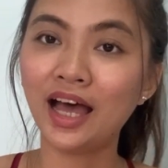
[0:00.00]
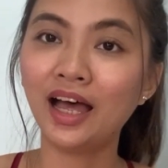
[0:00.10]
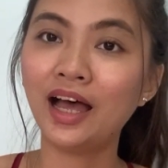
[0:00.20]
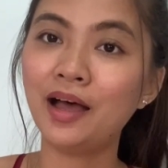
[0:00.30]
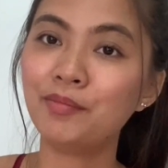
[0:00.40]

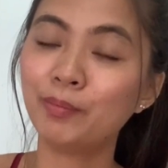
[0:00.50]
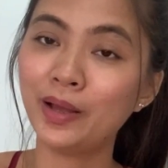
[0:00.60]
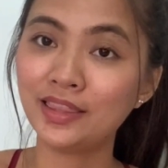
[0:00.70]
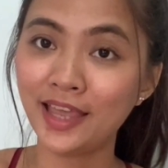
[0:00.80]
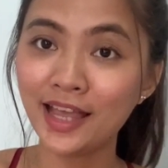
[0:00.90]

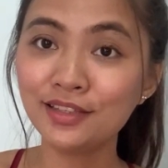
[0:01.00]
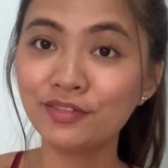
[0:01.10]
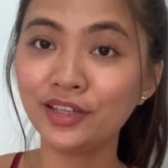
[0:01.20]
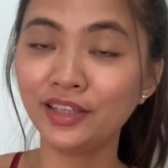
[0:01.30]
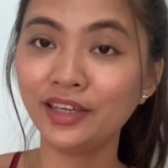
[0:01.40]
by the end
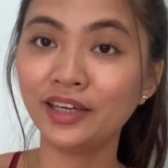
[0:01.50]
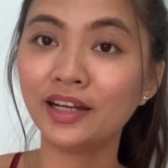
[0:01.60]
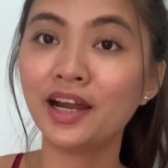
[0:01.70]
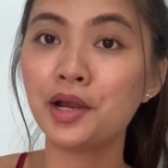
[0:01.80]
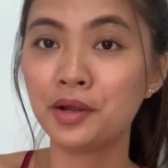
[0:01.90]
of the
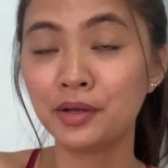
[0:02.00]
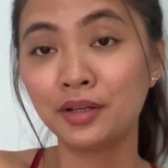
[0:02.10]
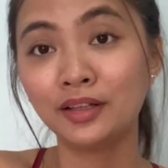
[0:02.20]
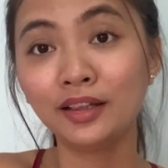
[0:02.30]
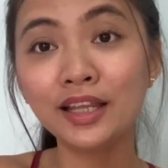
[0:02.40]
year,
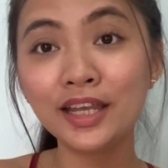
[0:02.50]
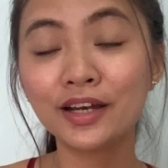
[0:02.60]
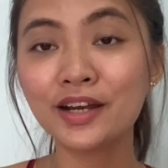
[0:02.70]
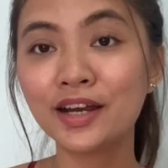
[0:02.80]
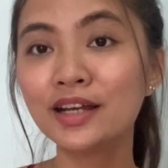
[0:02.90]

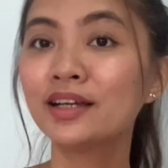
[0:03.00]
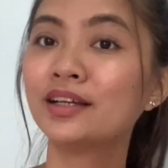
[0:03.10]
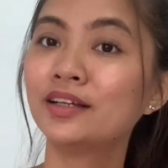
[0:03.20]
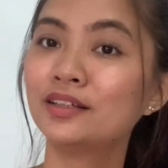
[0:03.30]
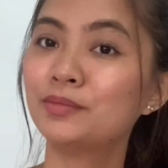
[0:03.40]
leaner,
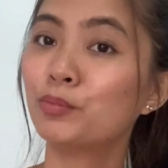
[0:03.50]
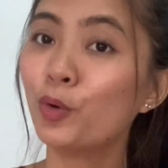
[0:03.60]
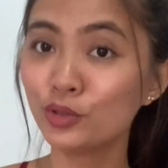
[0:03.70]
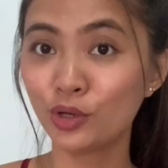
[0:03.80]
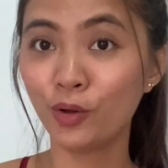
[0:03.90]

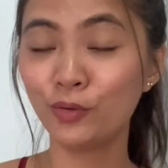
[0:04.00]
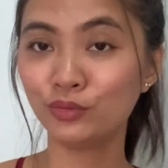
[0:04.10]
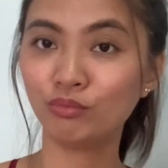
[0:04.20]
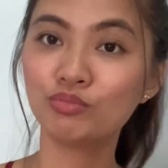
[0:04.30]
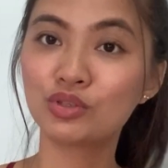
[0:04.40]
more
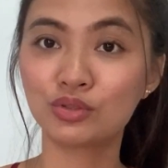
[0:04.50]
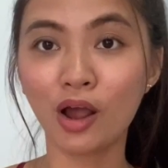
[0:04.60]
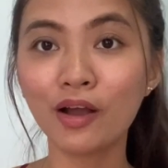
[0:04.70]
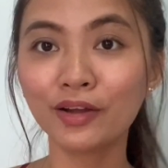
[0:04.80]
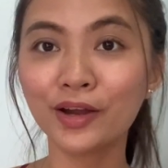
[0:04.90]
toned,
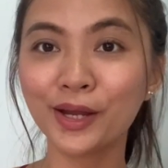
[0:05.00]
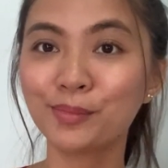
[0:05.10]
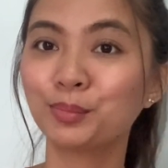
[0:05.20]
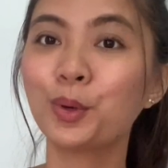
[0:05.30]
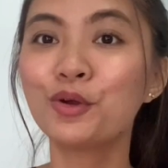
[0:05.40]

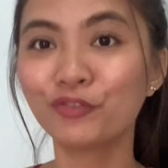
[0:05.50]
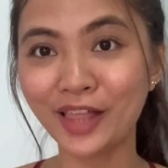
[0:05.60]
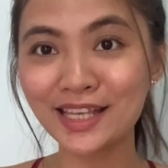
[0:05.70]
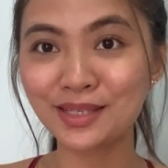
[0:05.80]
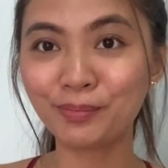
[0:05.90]
stronger, more
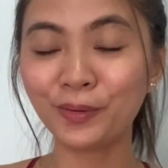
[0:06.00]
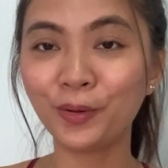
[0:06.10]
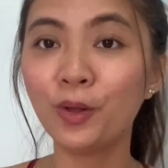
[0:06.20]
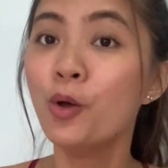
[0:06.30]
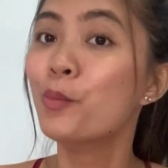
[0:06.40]

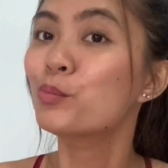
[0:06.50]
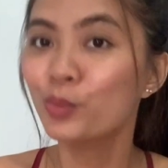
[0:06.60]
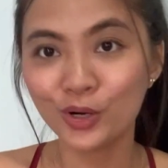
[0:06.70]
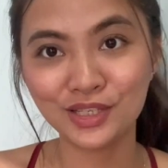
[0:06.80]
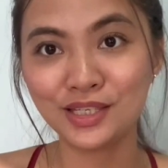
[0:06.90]
flexible,
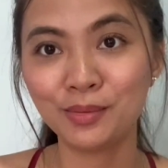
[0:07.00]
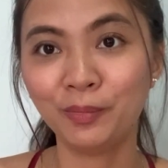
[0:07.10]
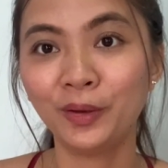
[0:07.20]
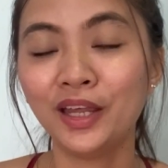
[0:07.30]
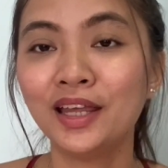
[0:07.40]
more
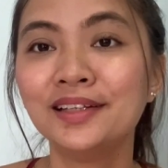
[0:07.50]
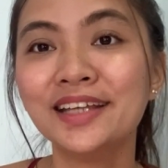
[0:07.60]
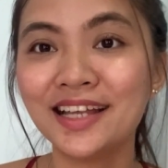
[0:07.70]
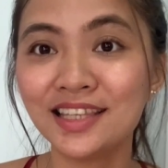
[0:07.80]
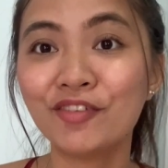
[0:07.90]

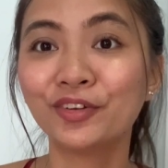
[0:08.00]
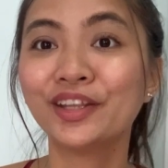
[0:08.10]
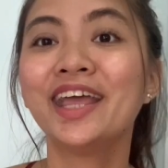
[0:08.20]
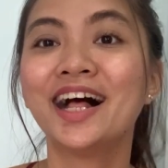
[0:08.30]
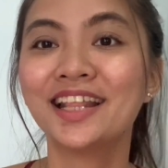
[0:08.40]
disciplined, and
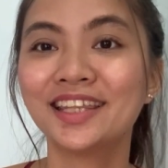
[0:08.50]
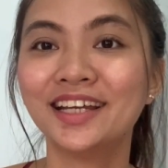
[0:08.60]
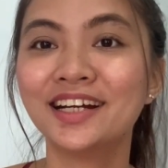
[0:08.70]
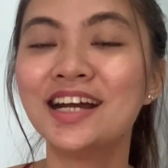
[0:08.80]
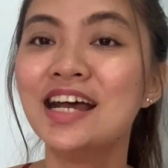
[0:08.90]
definitely
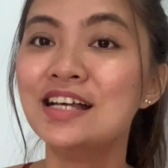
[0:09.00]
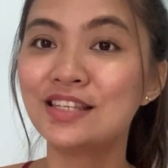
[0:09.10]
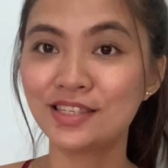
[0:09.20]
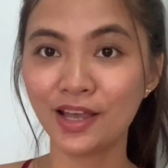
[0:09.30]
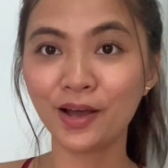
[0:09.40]
healthier.
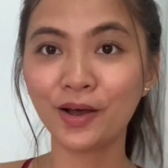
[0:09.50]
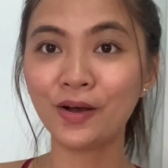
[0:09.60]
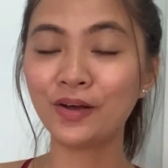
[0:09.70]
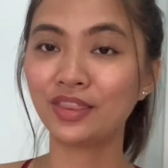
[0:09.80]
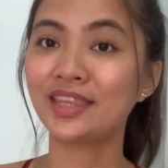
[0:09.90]

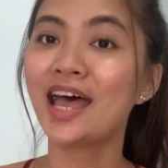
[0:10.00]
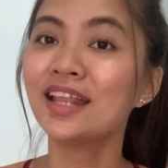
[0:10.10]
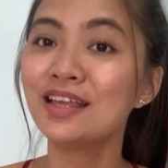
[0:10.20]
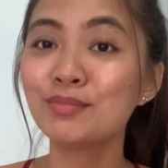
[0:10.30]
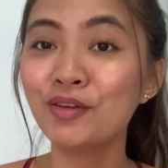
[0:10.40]
So
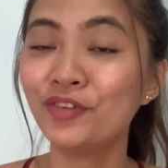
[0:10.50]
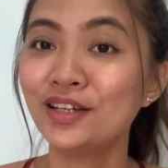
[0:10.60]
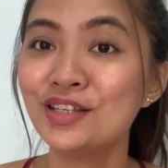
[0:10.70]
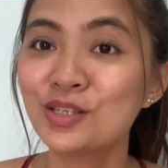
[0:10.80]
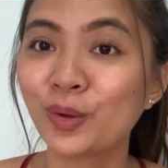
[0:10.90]
that is my
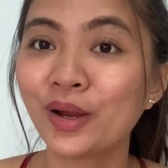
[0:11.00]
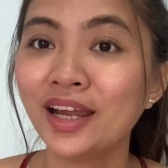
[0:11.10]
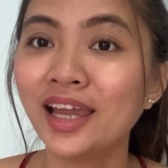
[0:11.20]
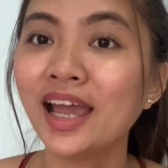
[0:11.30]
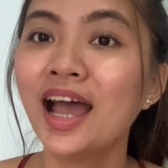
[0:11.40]
fitness
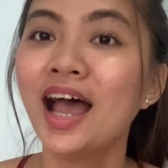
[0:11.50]
story.